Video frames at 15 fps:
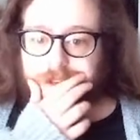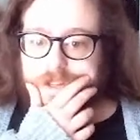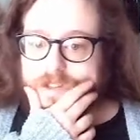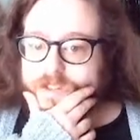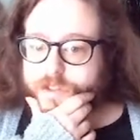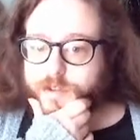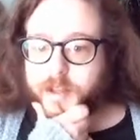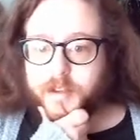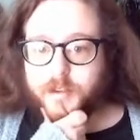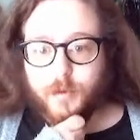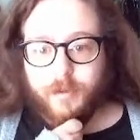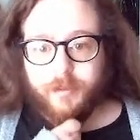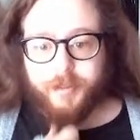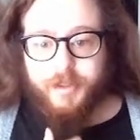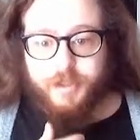So that's
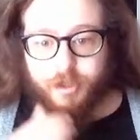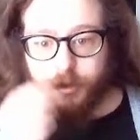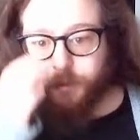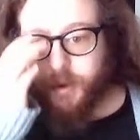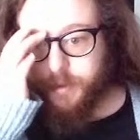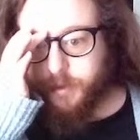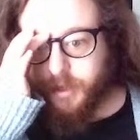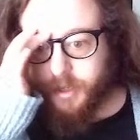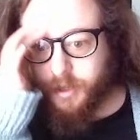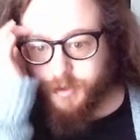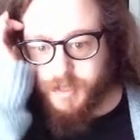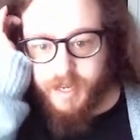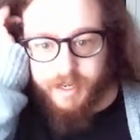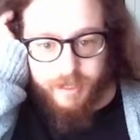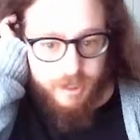one reason you might want to use
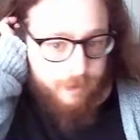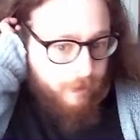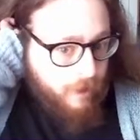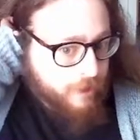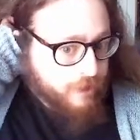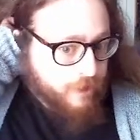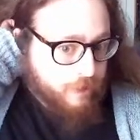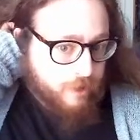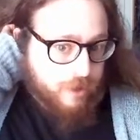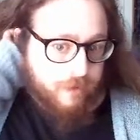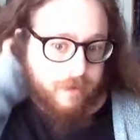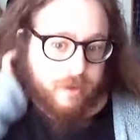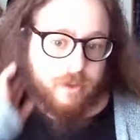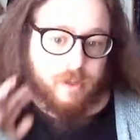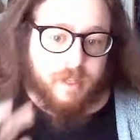headings, but also just
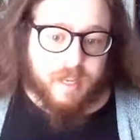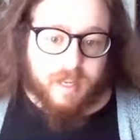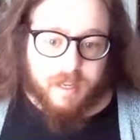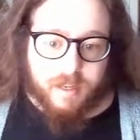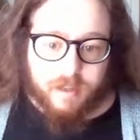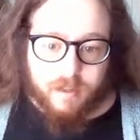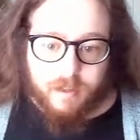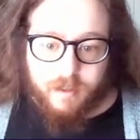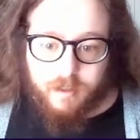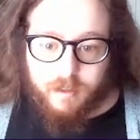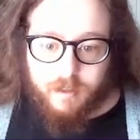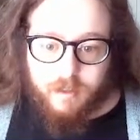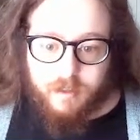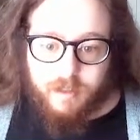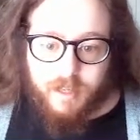visually,
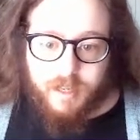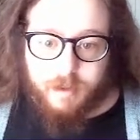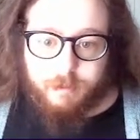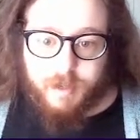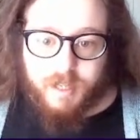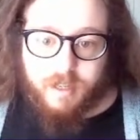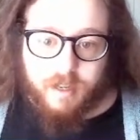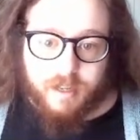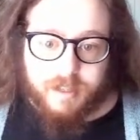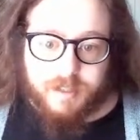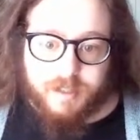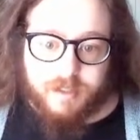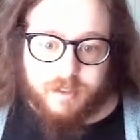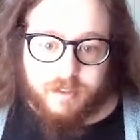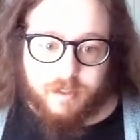they can be
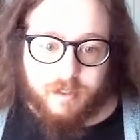nice